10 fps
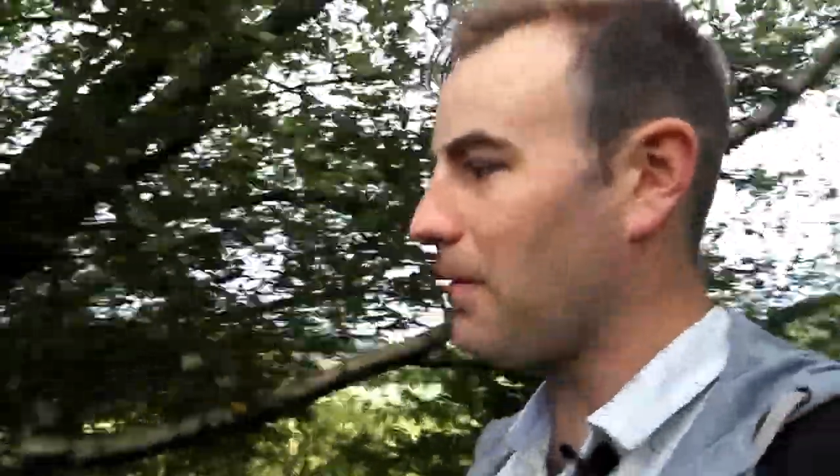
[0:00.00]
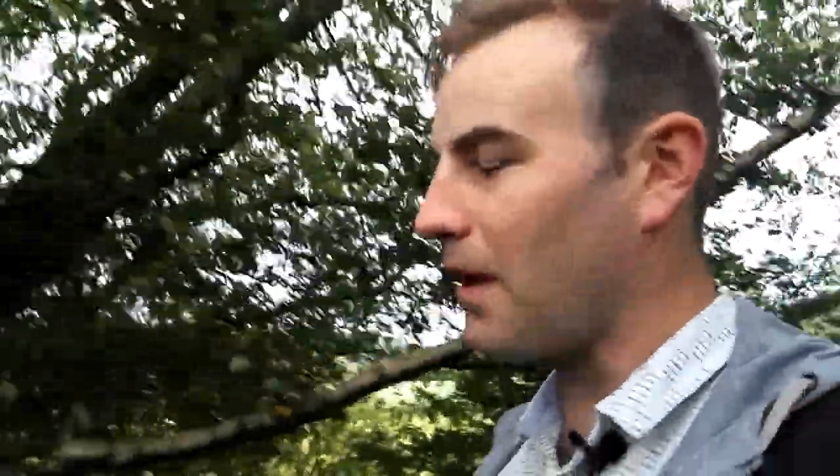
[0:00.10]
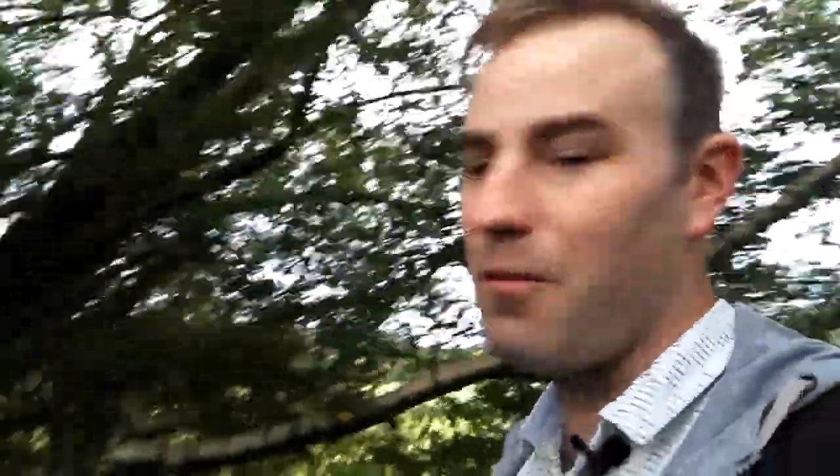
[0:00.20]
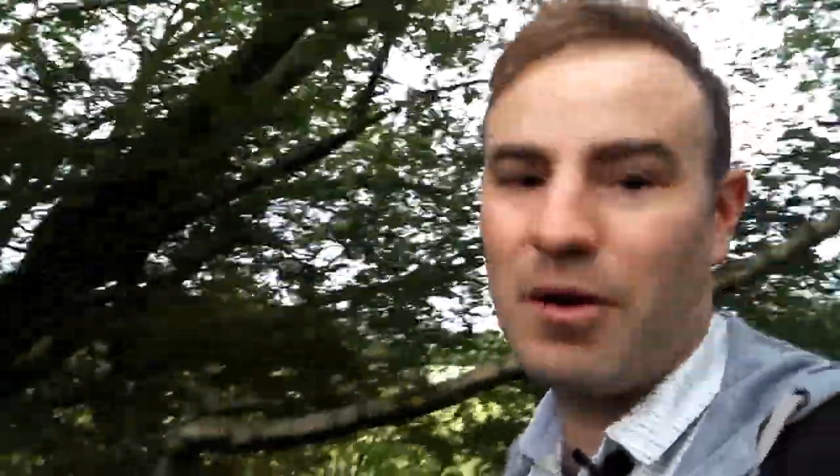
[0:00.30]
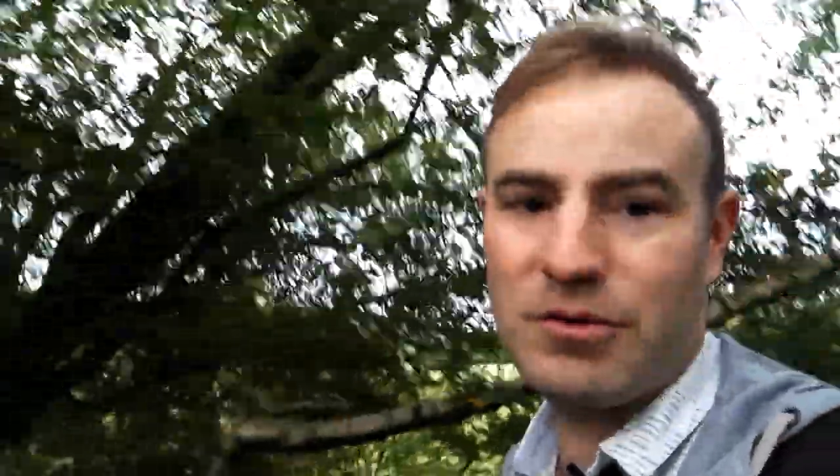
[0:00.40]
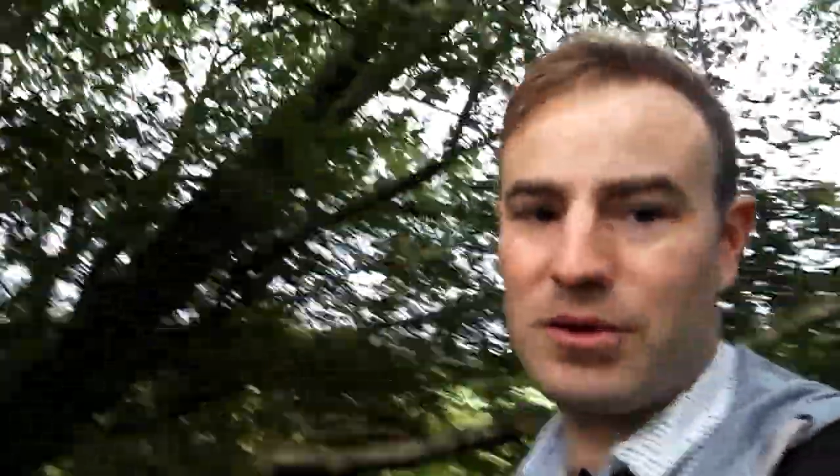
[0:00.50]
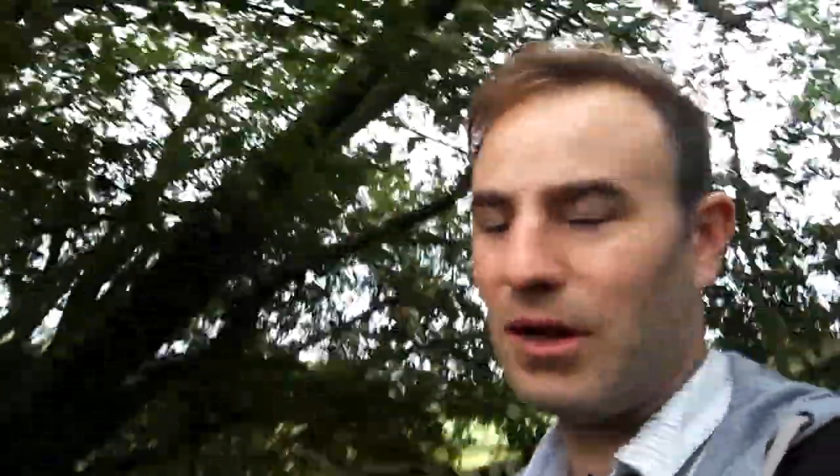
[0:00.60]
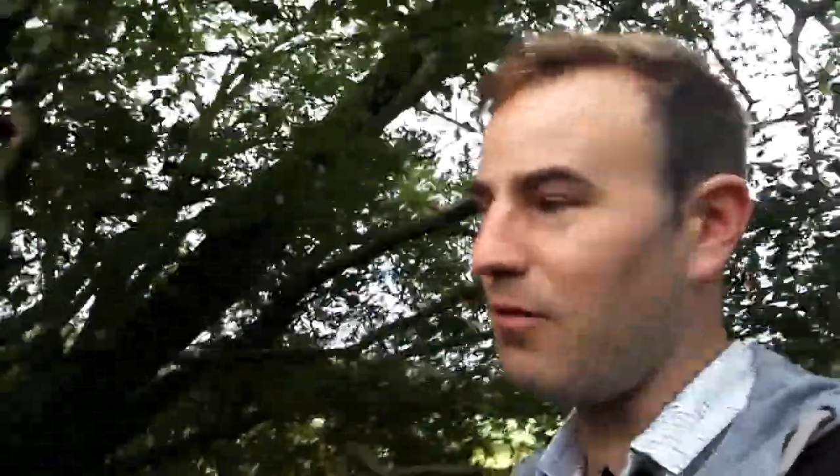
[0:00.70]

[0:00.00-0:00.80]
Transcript: I won't start